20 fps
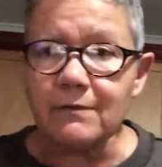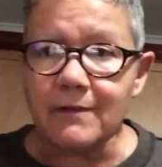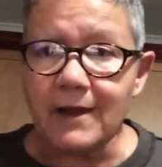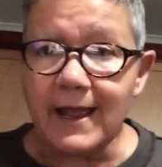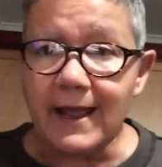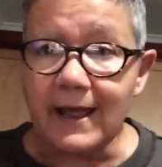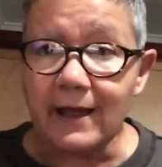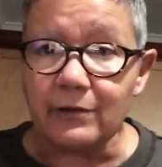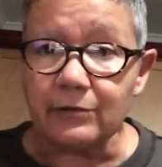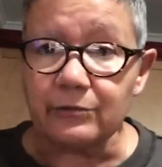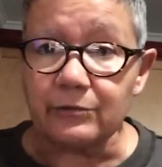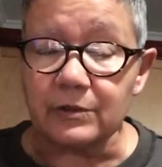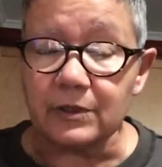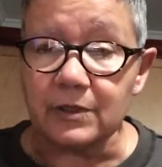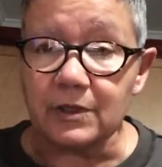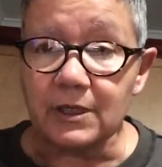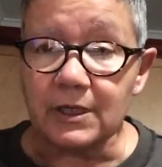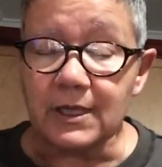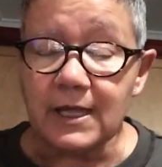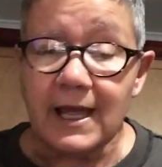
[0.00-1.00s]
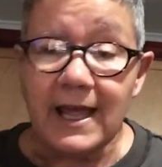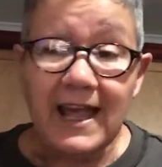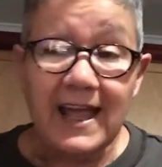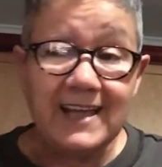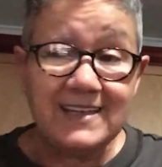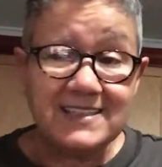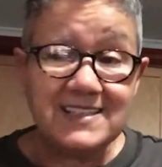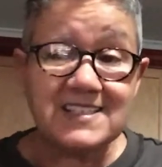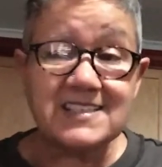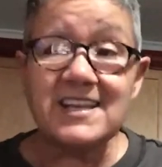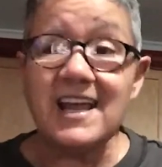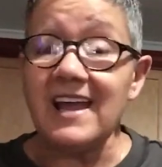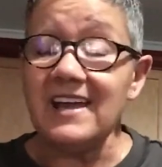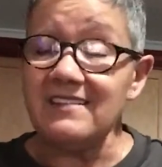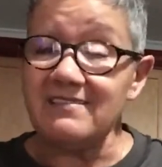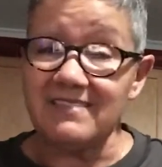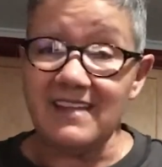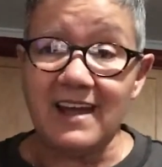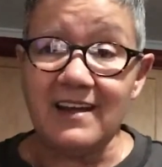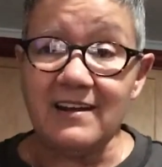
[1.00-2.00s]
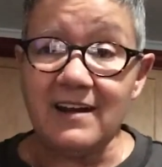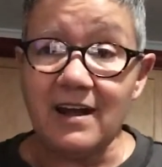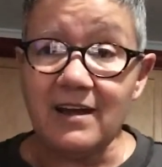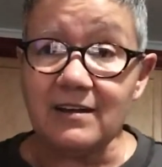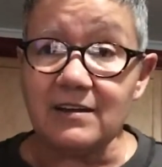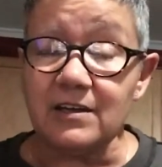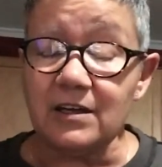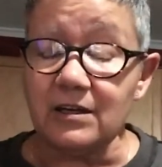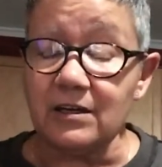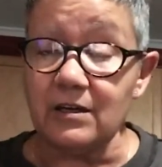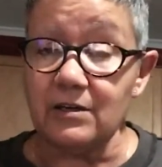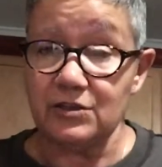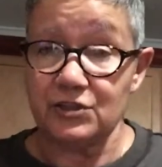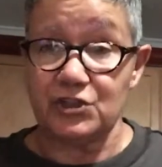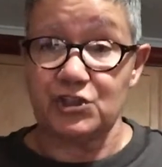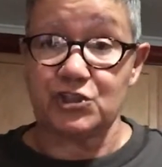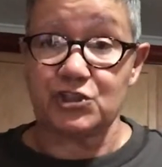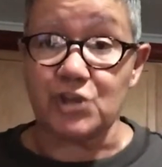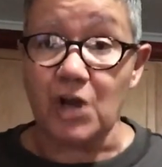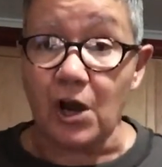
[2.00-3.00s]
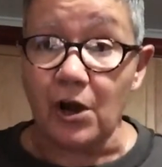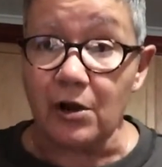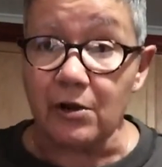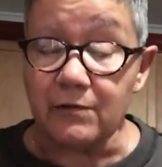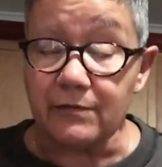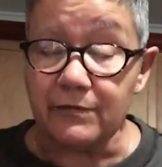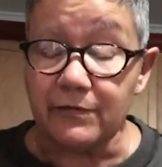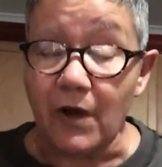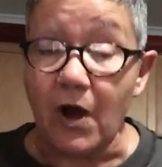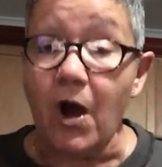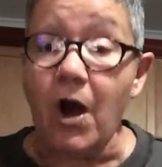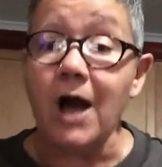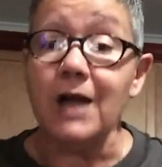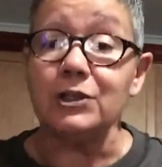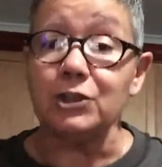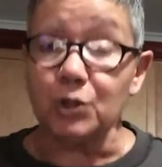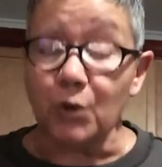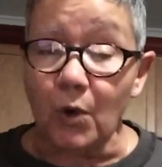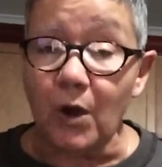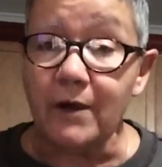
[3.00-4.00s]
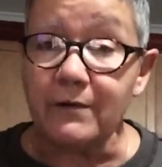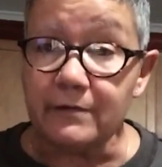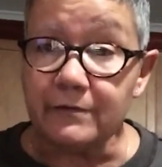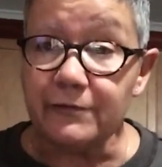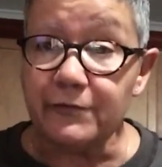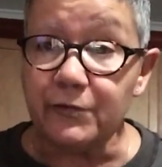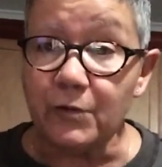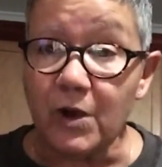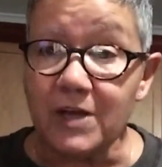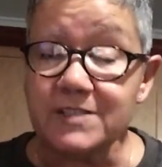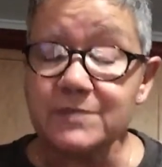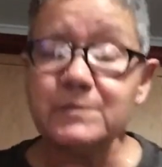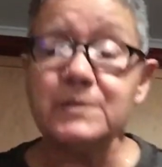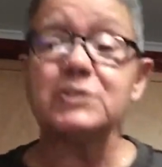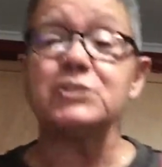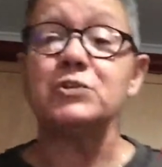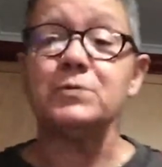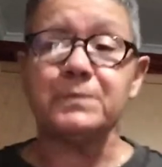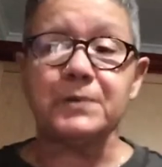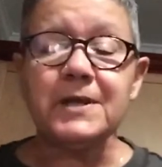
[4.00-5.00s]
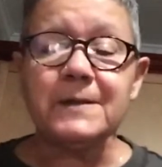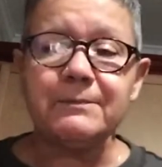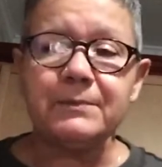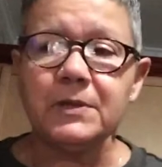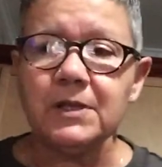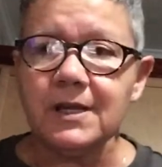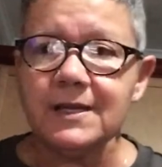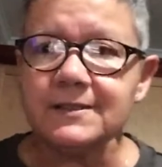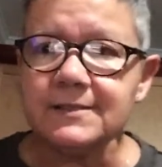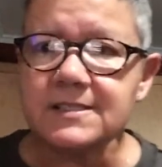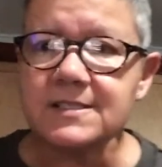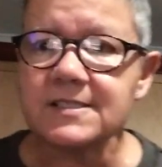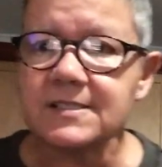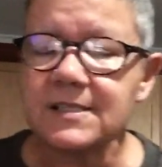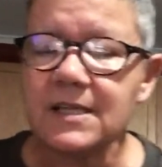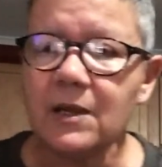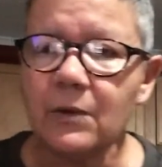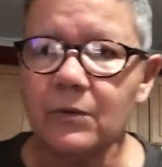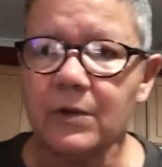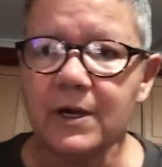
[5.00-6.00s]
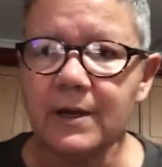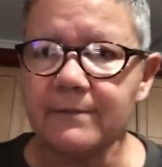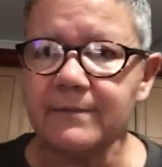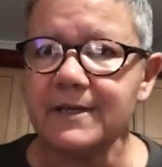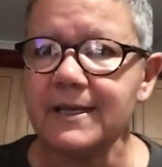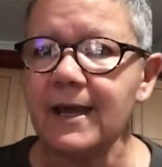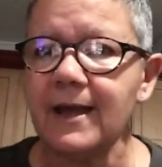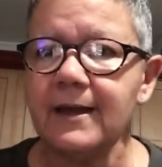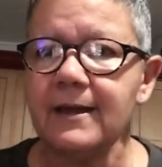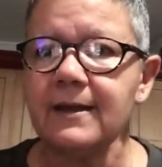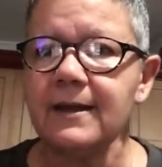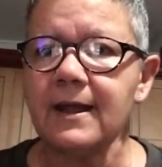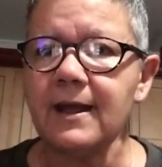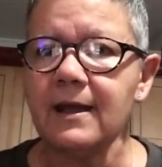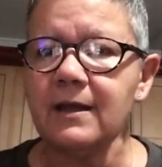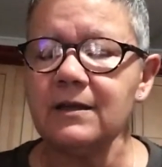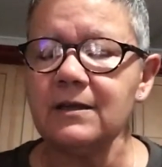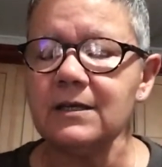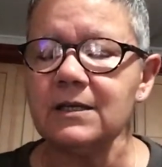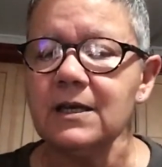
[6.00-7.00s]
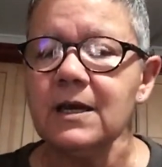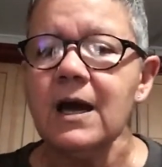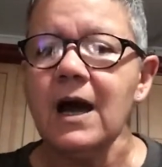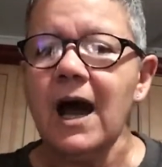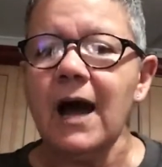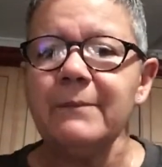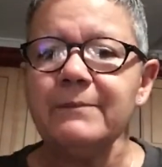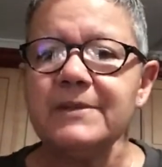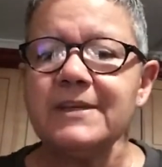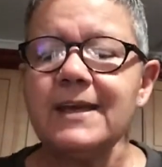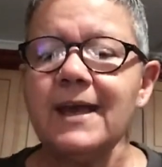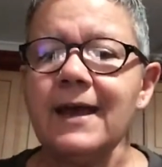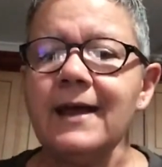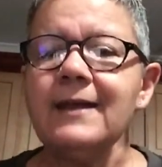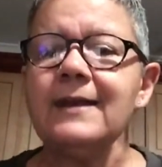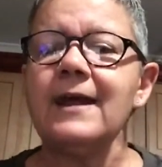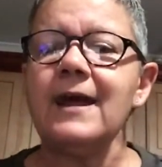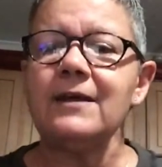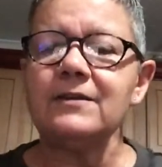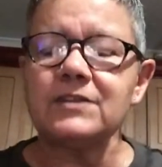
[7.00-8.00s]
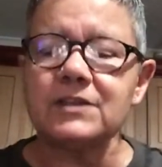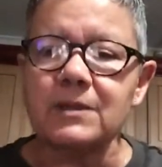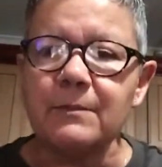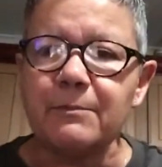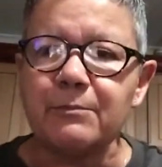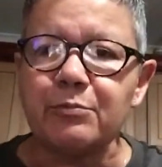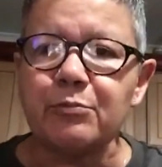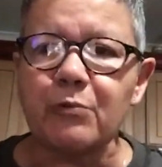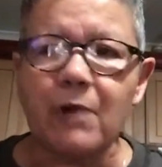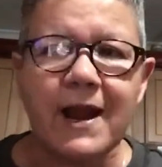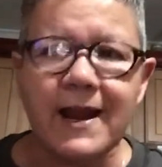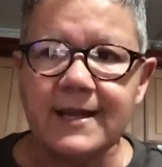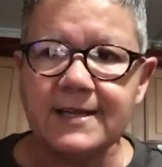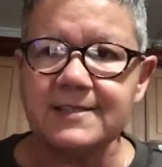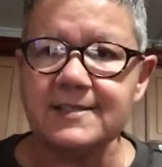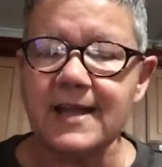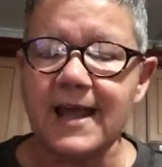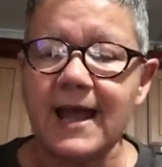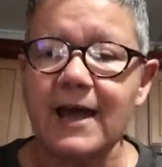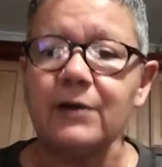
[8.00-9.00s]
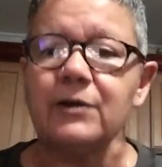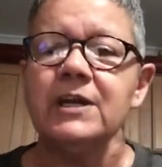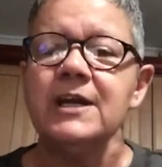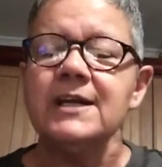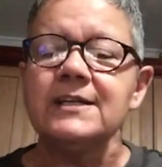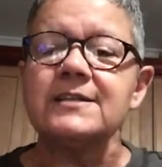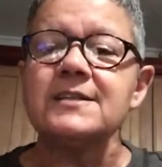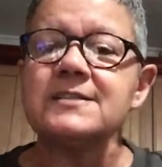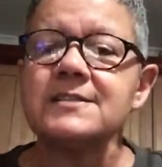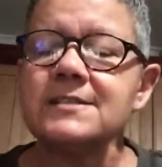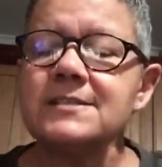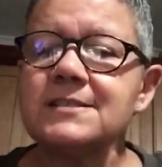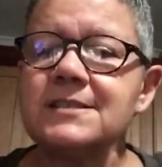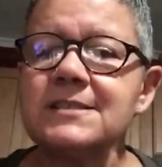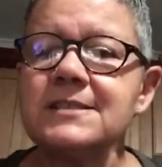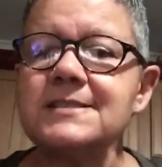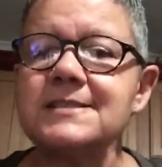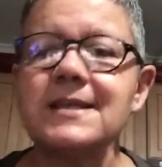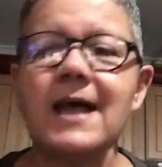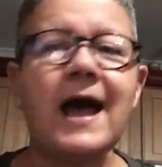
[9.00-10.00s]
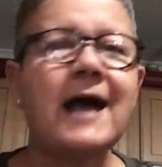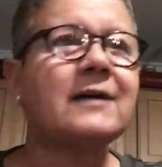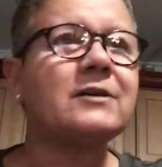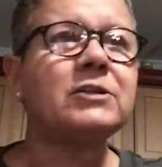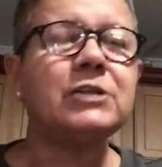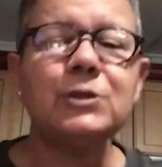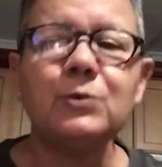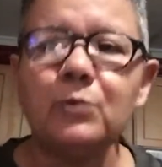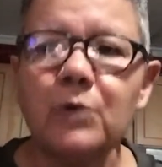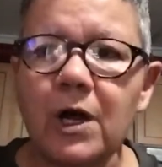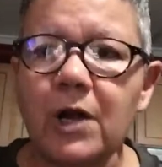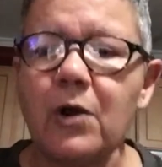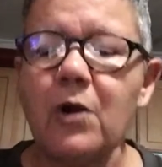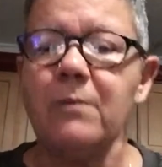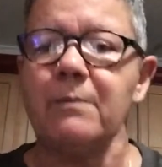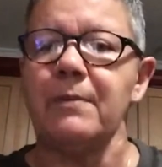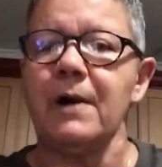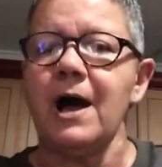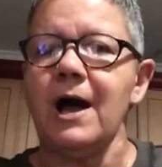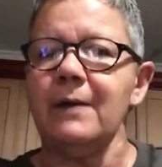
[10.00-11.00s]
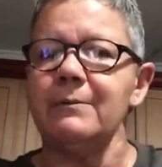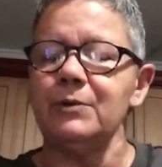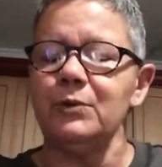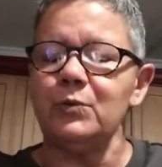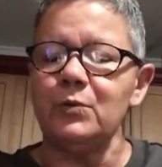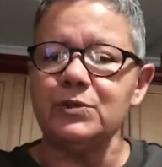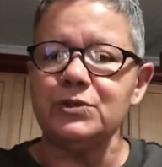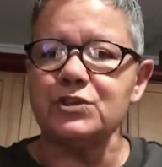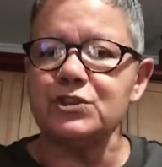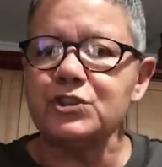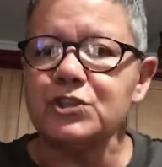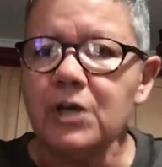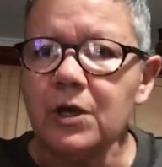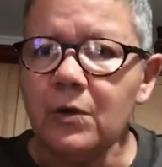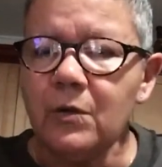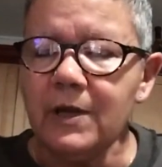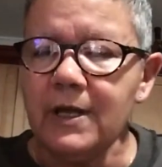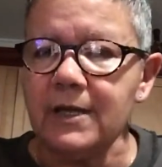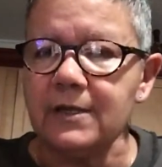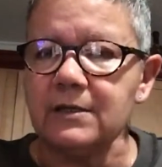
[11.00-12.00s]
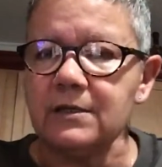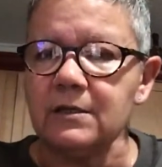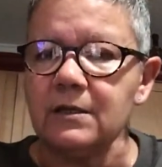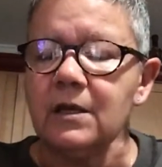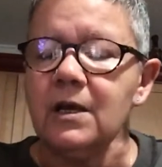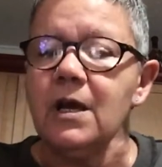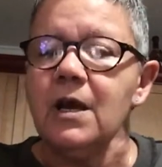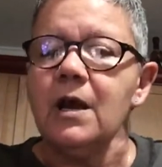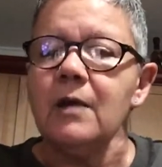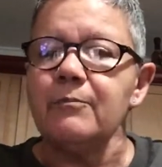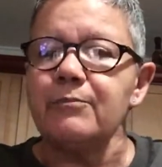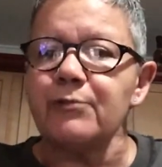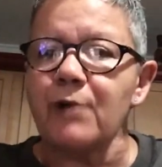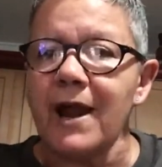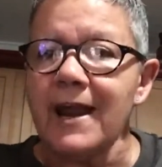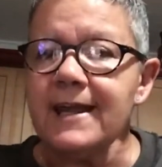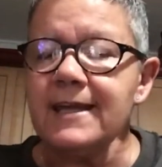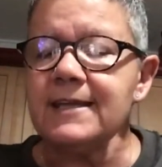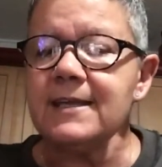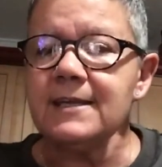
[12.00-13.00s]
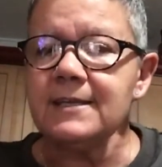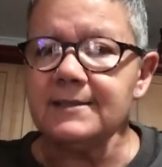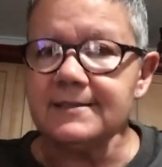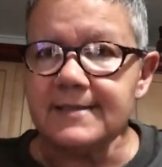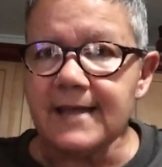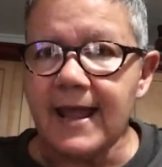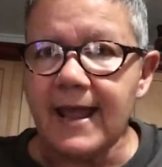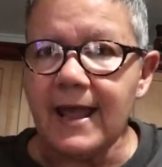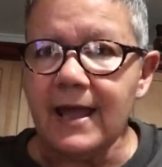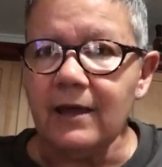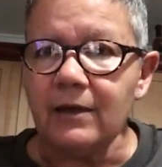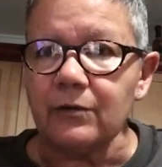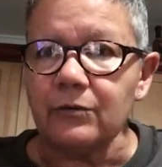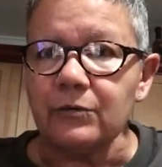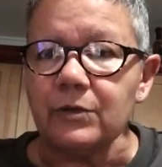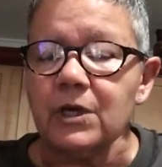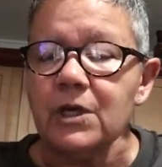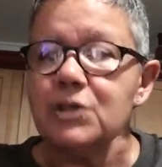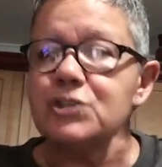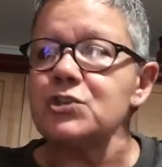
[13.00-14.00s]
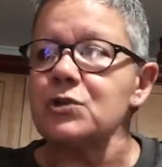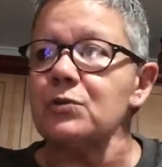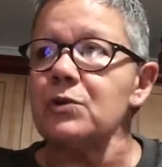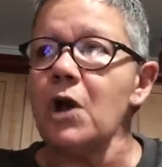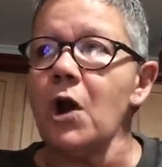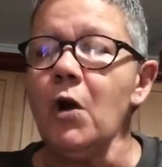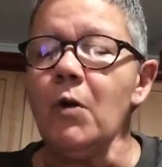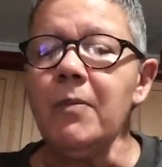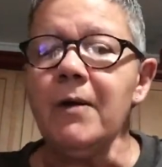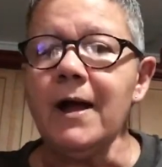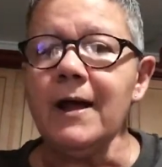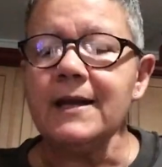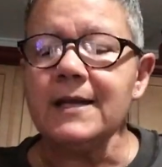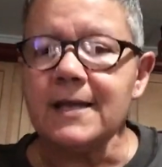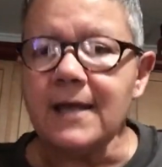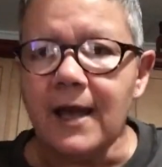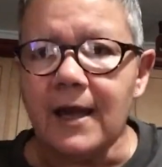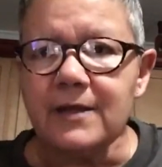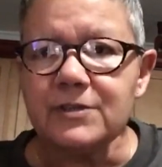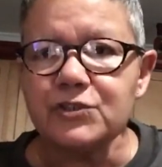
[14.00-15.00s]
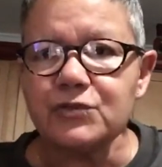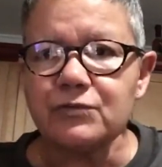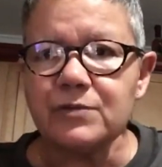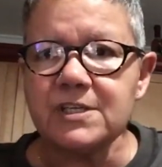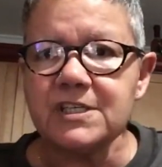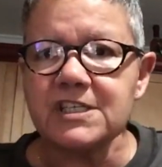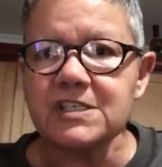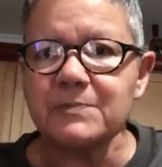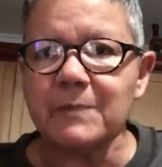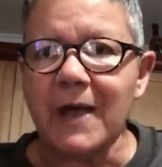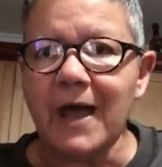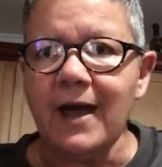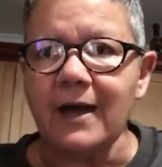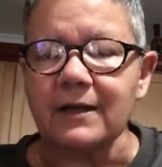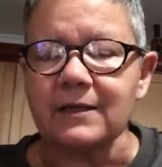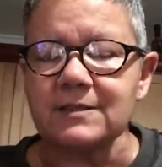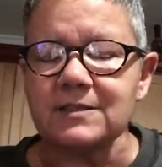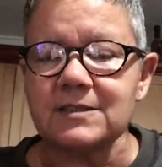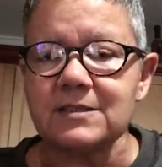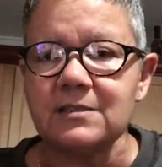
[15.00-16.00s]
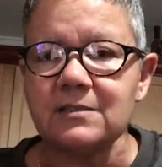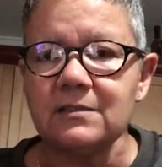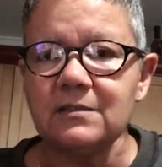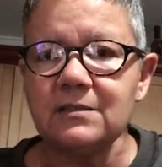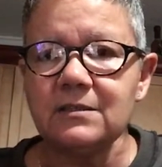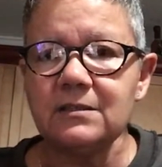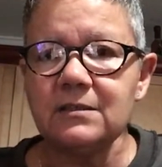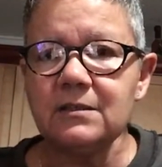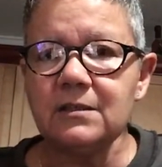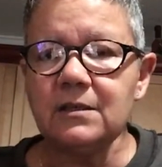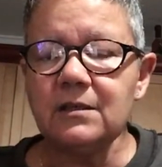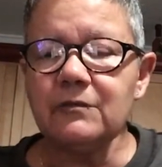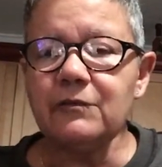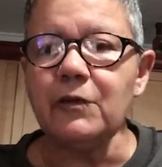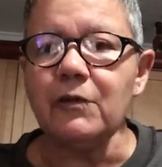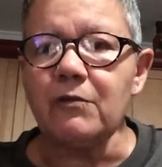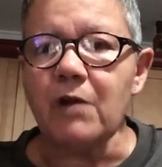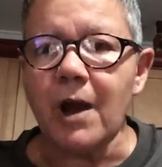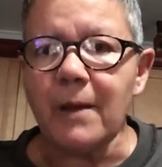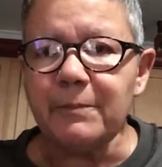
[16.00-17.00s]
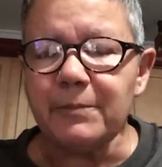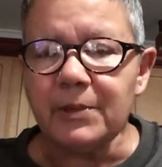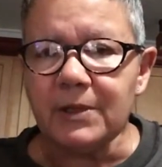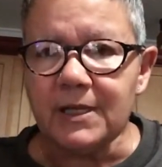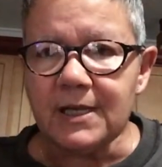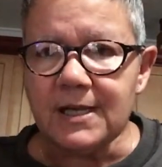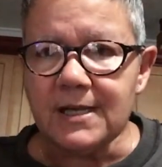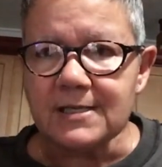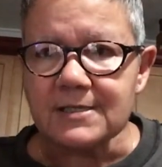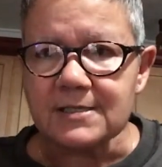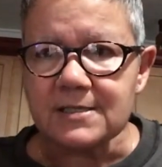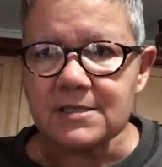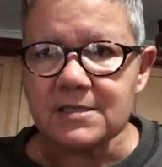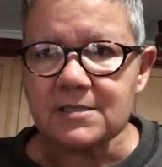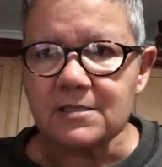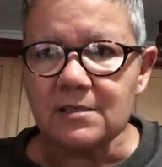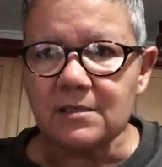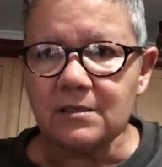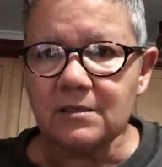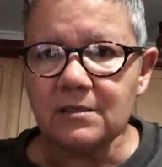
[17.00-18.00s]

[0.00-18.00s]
around and say they're not gonna serve our law enforcement. Do people understand what I'm getting at? I'm getting out the breakdown. This is exactly what Obama was doing, breaking down. So nobody has respect for our police.